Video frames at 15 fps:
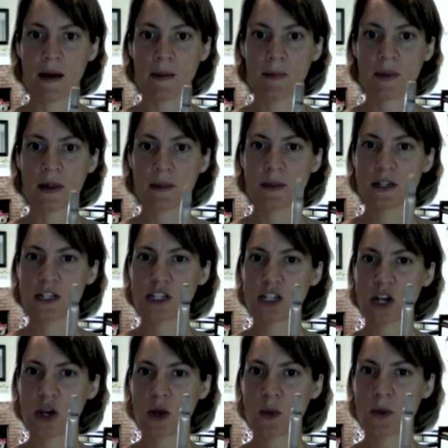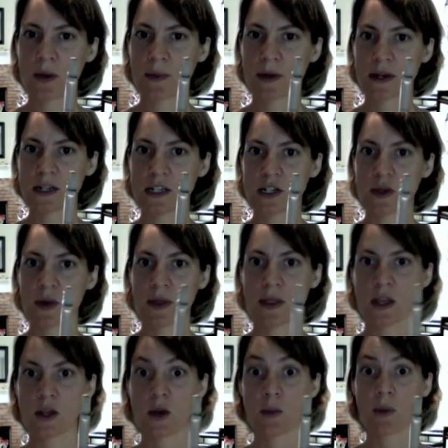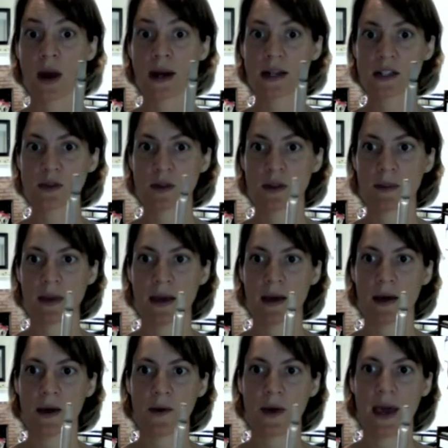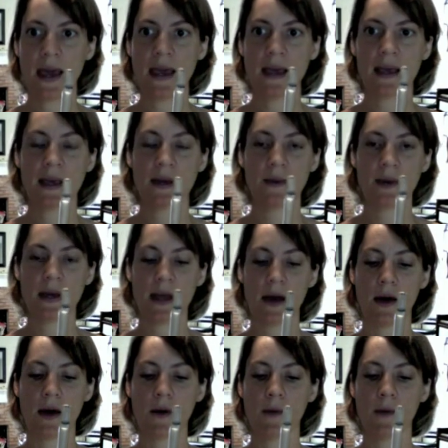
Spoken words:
Let me just show you what I'm going to do, and then you can practice with me. Okay, here we go.